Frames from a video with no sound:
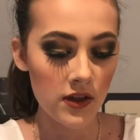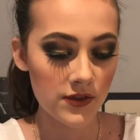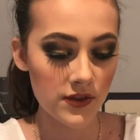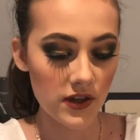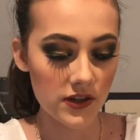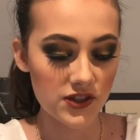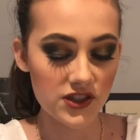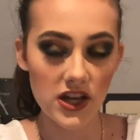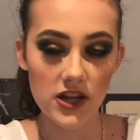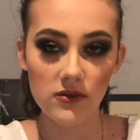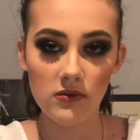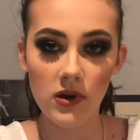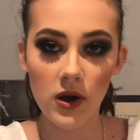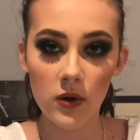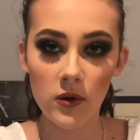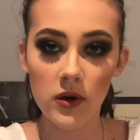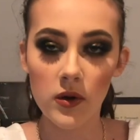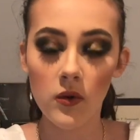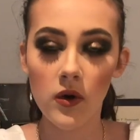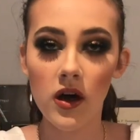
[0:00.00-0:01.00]
the
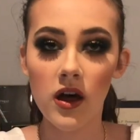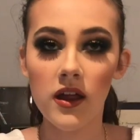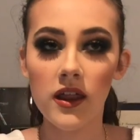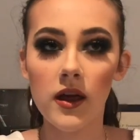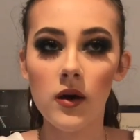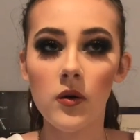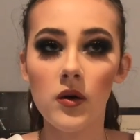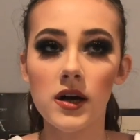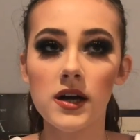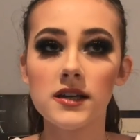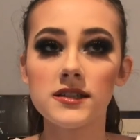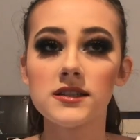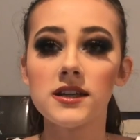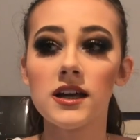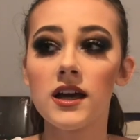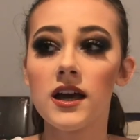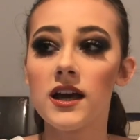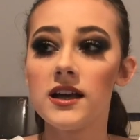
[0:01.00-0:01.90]
January one, I was